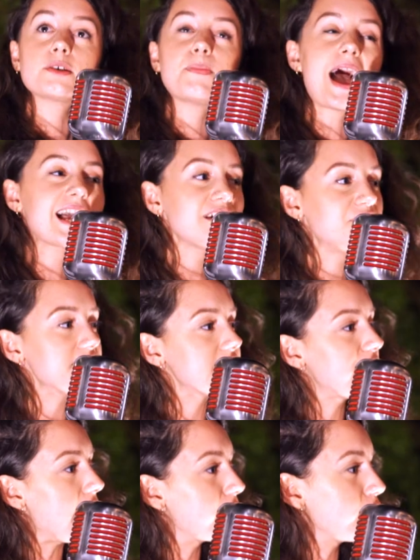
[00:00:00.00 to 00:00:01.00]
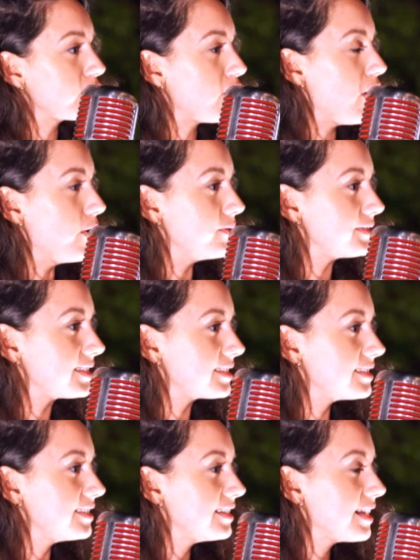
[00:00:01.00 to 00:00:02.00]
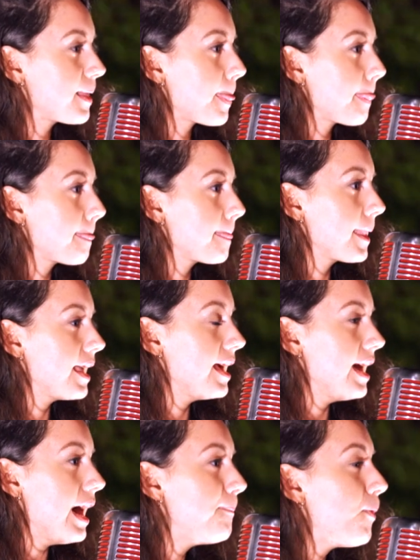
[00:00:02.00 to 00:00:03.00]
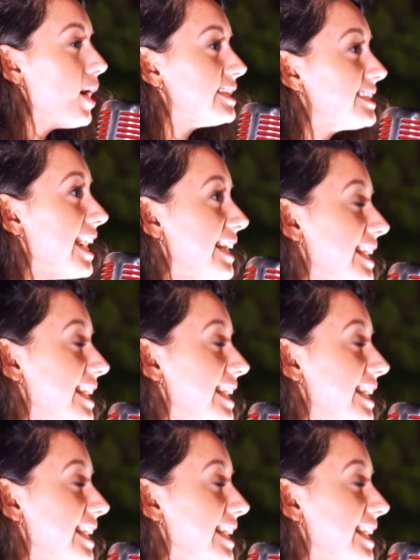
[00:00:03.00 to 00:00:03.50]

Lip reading: on the back of his favorite coat. A boy said